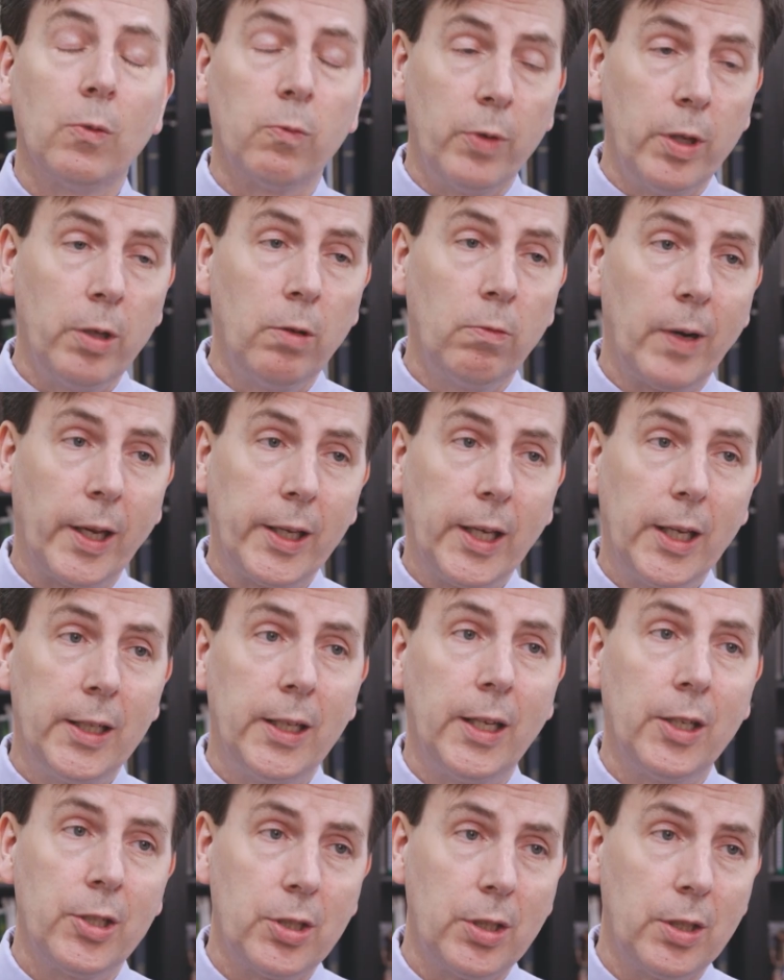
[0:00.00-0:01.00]
a real
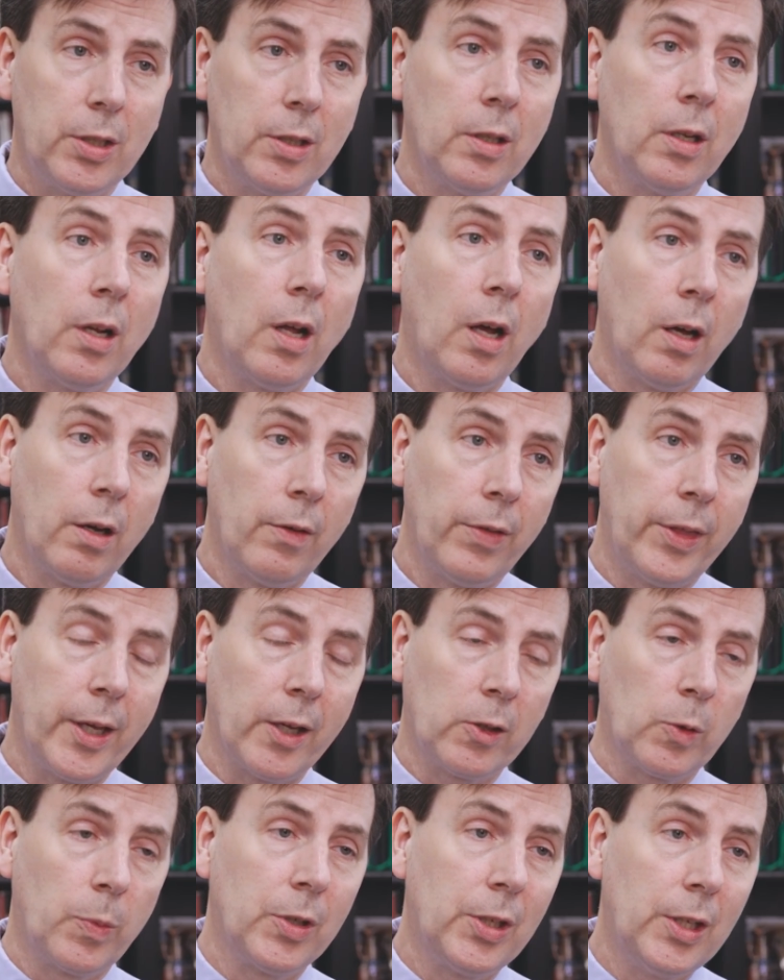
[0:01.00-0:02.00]
recognition of the
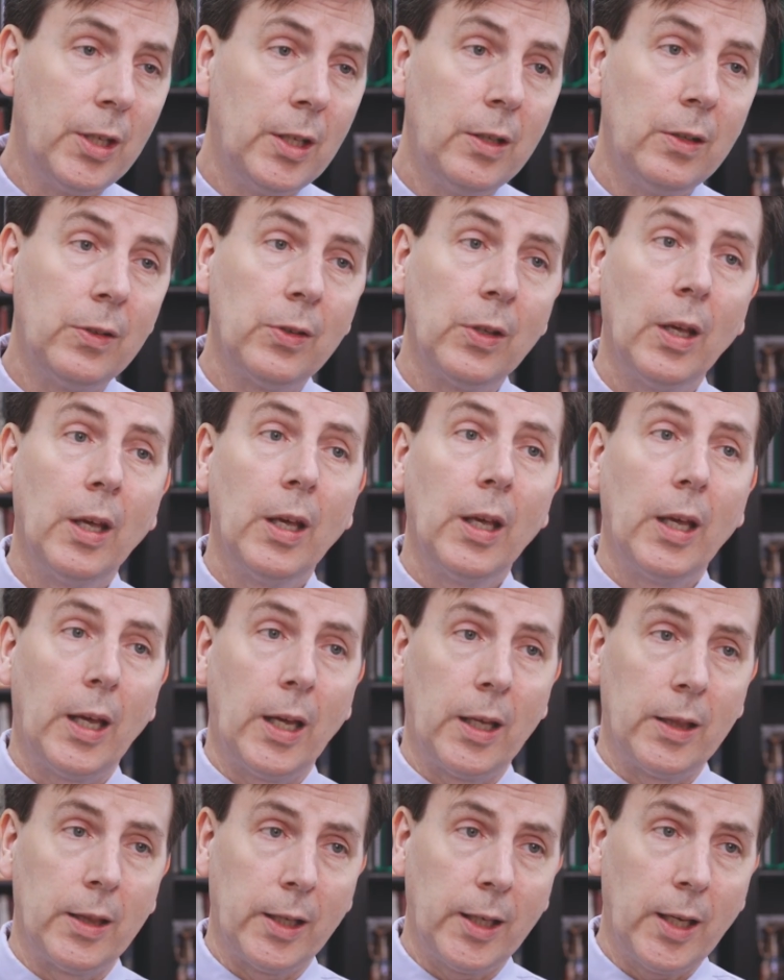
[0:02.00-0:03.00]
expertise
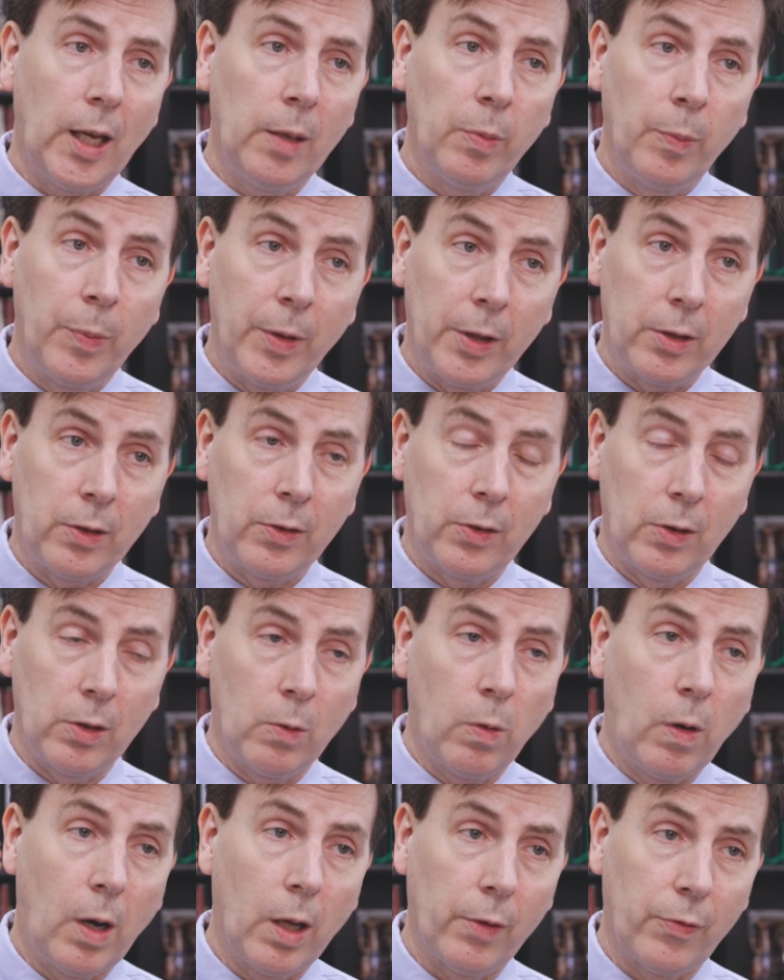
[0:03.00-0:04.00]
and the capabilities and the
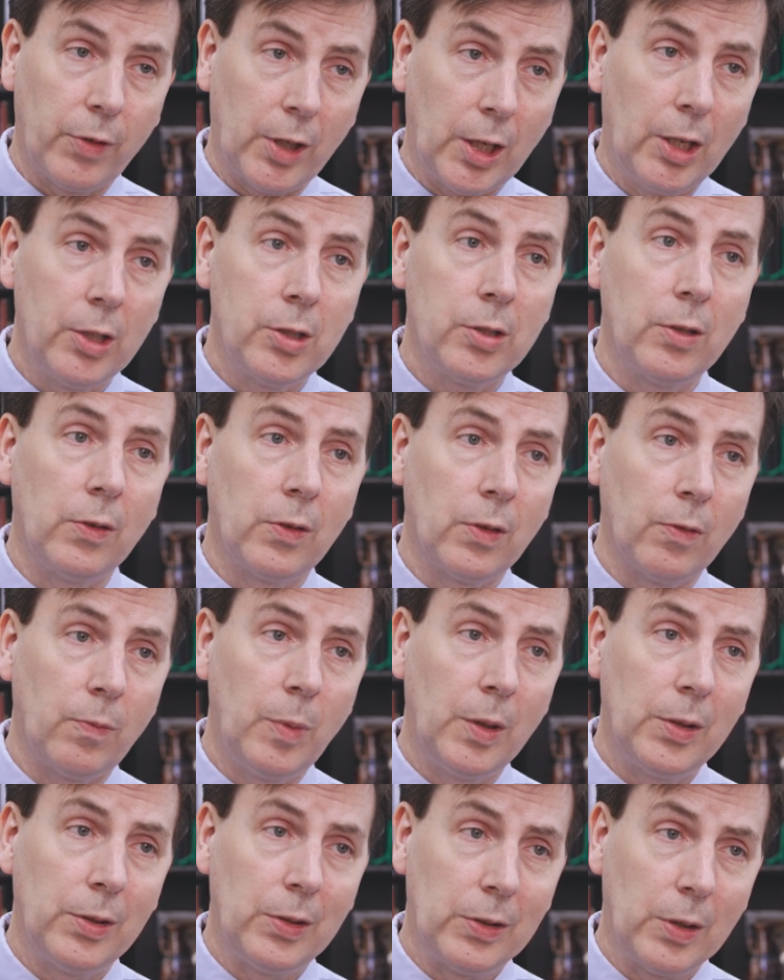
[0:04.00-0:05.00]
qualifications of
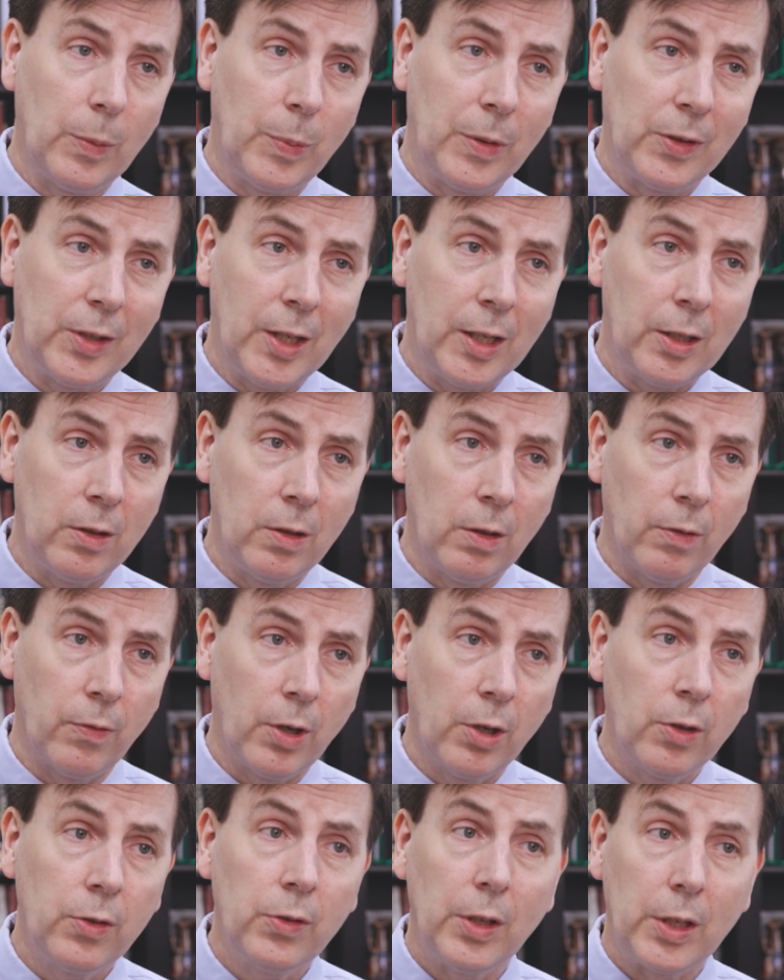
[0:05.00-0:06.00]
Mississippi State
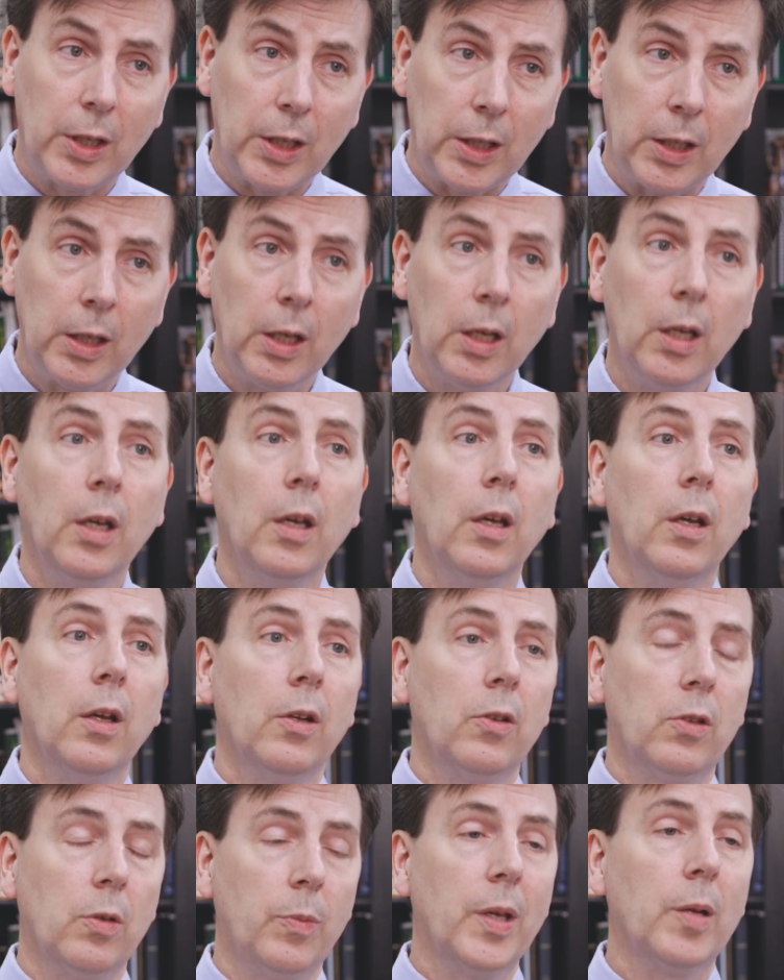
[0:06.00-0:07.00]
University
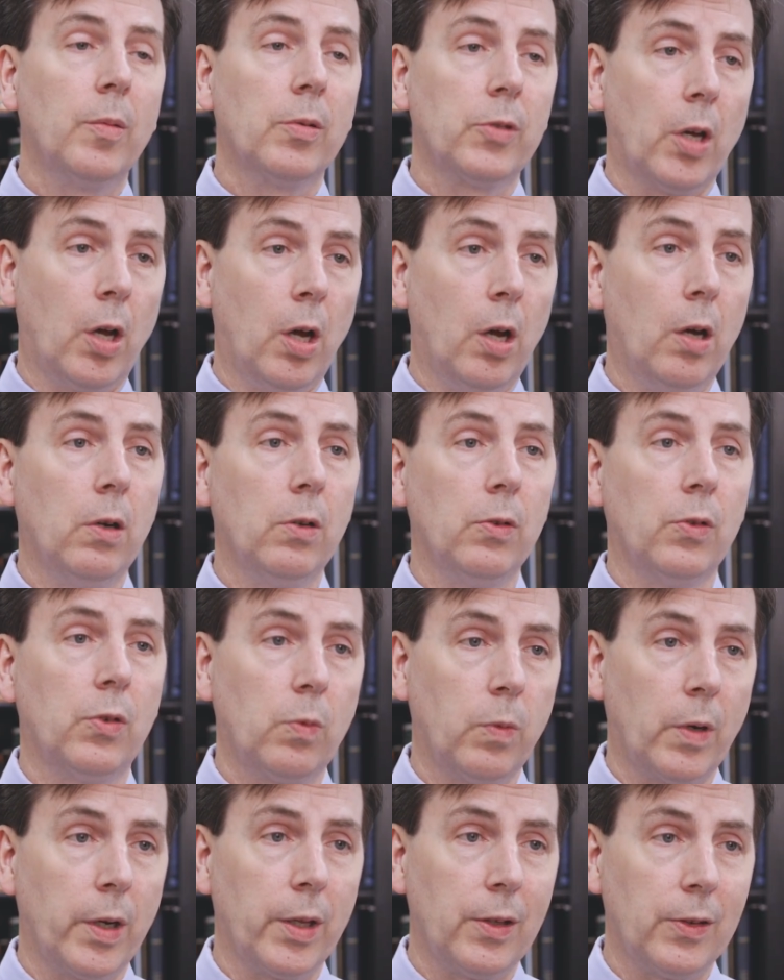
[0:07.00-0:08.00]
to be able to
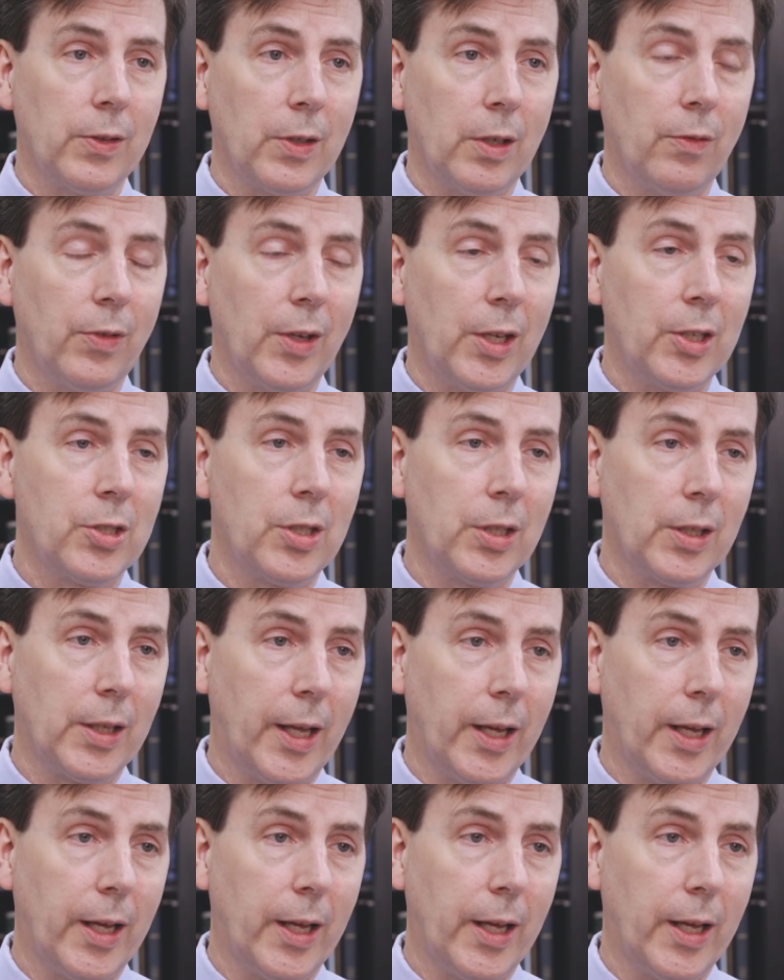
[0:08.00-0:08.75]
host one of these innovation